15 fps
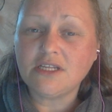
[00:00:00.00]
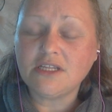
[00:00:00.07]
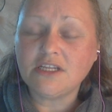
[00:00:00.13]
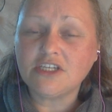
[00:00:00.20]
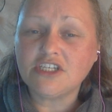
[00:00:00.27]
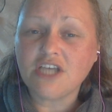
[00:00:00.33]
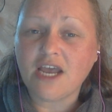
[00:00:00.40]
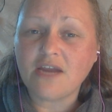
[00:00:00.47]
the
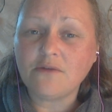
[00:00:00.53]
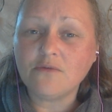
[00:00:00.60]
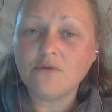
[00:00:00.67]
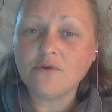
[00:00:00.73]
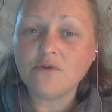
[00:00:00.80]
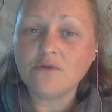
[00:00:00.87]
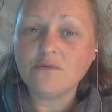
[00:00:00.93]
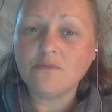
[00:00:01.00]
chat
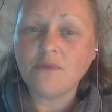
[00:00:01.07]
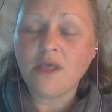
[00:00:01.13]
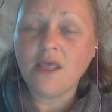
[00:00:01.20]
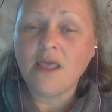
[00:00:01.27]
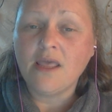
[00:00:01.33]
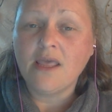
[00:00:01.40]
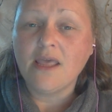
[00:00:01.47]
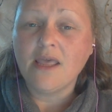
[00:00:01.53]
room.
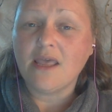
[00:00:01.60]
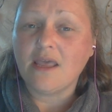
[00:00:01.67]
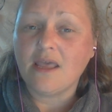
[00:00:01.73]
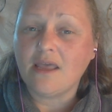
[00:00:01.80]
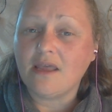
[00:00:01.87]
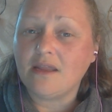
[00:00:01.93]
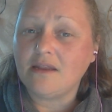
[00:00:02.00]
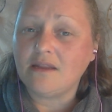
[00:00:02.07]

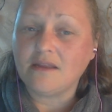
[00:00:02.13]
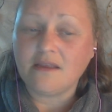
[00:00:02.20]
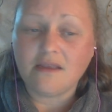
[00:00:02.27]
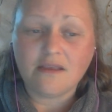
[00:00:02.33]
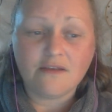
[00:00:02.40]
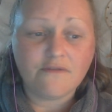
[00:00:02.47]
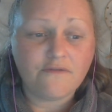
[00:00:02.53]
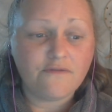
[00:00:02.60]
And
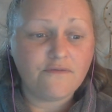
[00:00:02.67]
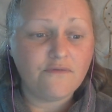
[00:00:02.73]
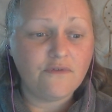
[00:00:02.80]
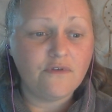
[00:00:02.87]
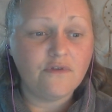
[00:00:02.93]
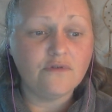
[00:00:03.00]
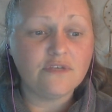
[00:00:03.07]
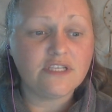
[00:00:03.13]
if
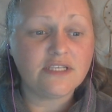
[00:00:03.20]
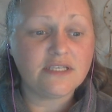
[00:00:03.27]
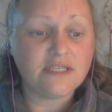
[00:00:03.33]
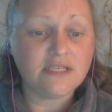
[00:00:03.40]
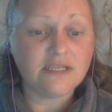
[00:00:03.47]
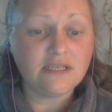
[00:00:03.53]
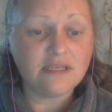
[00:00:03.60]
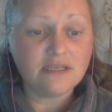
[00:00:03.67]
you
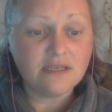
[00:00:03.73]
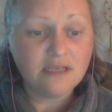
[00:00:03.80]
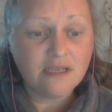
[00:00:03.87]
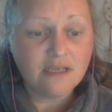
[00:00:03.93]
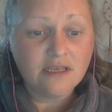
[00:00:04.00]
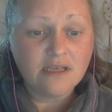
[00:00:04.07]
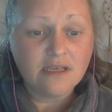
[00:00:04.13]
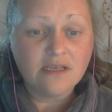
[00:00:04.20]
see
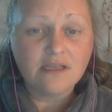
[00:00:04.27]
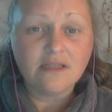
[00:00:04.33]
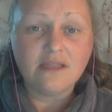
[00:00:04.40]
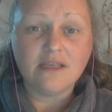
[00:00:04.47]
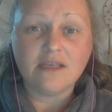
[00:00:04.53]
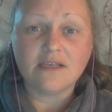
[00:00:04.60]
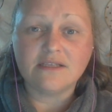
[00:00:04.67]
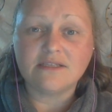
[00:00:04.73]

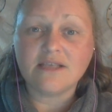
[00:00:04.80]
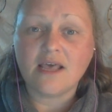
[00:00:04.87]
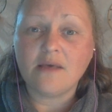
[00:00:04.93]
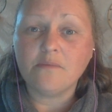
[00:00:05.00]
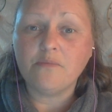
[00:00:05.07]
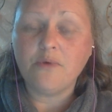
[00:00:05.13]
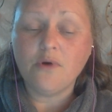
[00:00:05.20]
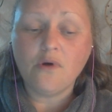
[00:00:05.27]
the
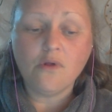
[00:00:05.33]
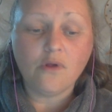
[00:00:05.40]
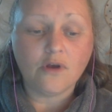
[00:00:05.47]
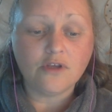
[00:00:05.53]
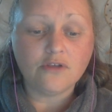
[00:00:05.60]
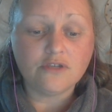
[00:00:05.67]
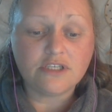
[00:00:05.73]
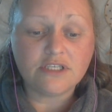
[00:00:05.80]
example or
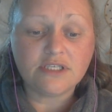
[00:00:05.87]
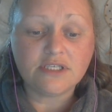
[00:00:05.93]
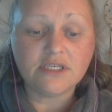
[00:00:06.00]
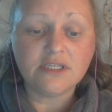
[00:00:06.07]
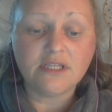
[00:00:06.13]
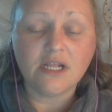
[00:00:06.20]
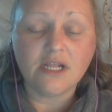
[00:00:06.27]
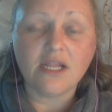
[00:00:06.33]
you
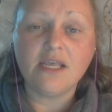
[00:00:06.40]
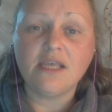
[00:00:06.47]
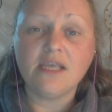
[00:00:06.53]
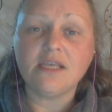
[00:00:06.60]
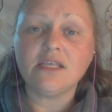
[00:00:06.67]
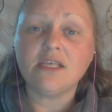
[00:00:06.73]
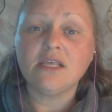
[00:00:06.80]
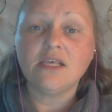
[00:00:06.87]
see the
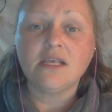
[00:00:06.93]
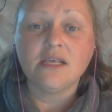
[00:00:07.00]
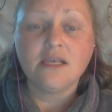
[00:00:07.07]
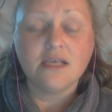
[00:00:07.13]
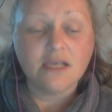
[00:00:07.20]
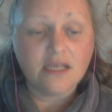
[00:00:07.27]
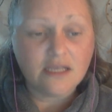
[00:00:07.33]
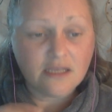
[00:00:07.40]
link,
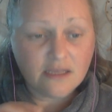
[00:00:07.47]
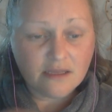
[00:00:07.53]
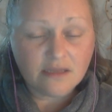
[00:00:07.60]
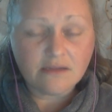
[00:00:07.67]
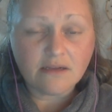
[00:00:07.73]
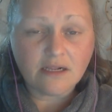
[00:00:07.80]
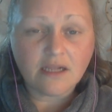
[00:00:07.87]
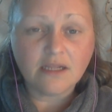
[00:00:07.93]

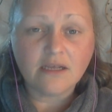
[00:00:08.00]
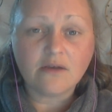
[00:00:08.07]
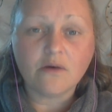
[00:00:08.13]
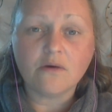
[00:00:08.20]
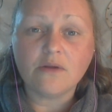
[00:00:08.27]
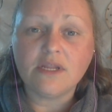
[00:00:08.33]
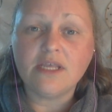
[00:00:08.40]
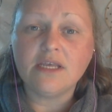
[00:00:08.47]
click
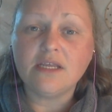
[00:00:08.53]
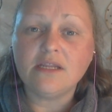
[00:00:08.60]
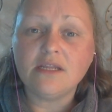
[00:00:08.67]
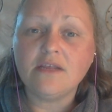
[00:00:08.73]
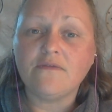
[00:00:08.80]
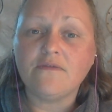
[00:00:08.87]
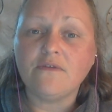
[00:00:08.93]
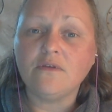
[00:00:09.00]
on it.
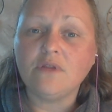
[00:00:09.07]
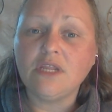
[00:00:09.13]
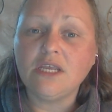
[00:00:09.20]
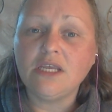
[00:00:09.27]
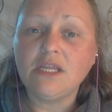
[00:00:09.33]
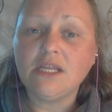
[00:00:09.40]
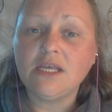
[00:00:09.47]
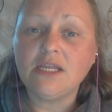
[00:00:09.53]
If you
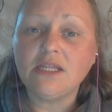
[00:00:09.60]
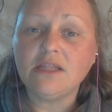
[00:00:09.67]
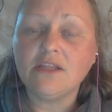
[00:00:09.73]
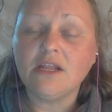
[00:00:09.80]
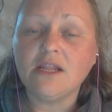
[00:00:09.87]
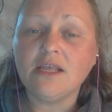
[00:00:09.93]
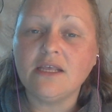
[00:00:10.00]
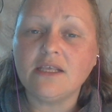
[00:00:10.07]
need it, the
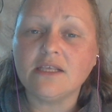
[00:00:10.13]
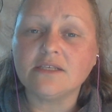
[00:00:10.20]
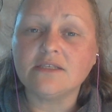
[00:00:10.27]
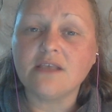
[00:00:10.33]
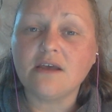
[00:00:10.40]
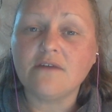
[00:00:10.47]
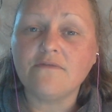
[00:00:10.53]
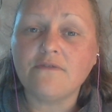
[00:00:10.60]
link is
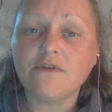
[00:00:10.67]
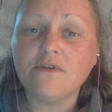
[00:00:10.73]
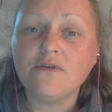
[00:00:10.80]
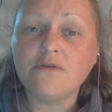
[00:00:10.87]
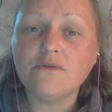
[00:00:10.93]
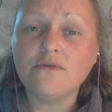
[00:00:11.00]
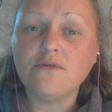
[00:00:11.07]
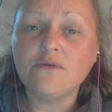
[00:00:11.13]
there for
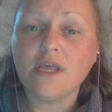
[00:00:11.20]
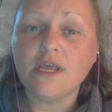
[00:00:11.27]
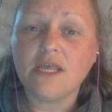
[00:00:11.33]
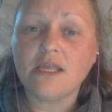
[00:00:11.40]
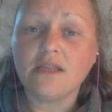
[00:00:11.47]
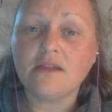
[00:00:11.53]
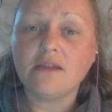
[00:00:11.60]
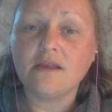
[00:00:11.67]
you.
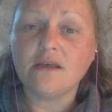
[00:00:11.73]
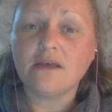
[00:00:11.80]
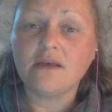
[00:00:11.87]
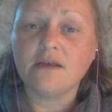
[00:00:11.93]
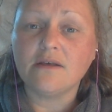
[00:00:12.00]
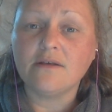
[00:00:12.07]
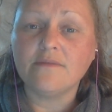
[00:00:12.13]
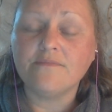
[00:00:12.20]
And
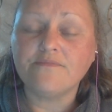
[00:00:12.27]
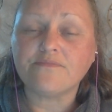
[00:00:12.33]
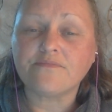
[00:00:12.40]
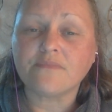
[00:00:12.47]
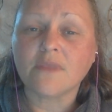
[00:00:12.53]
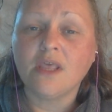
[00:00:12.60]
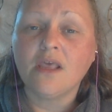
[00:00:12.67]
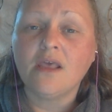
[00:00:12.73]

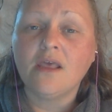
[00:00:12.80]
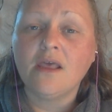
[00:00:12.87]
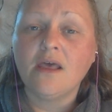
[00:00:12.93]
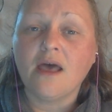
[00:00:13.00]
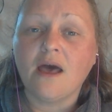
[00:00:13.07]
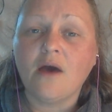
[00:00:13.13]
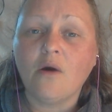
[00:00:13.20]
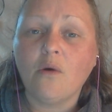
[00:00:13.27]

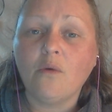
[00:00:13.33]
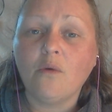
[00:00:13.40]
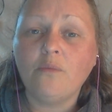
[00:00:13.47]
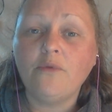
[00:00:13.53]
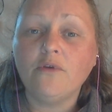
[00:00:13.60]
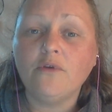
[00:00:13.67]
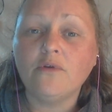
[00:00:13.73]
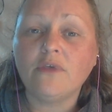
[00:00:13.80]
I hope
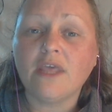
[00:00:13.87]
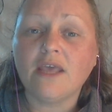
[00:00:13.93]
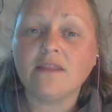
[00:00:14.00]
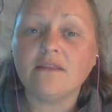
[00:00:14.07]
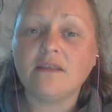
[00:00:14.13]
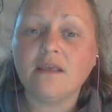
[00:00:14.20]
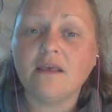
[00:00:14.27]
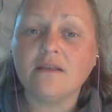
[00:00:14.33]
you get
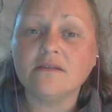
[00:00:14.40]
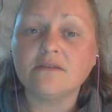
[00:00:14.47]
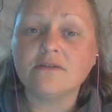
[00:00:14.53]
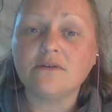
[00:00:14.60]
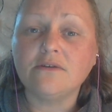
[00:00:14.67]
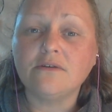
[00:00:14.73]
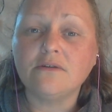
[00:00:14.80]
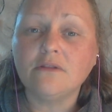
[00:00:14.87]
the
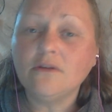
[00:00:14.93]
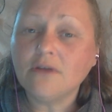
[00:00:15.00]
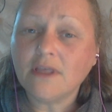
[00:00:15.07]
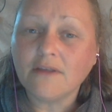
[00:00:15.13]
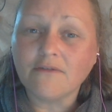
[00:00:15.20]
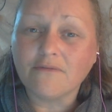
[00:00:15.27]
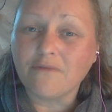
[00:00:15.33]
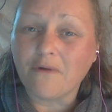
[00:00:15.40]
answer you're
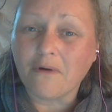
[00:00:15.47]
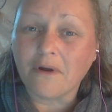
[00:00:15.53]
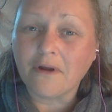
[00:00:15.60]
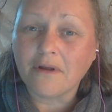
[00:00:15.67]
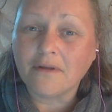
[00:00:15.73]
looking for.